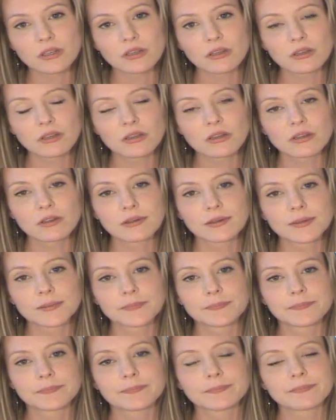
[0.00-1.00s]

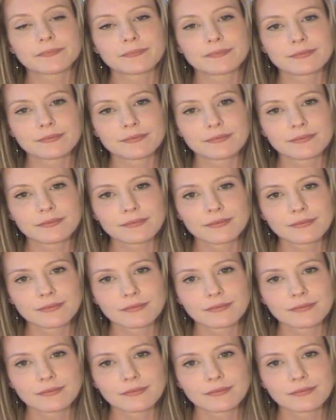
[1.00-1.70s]
[no speech]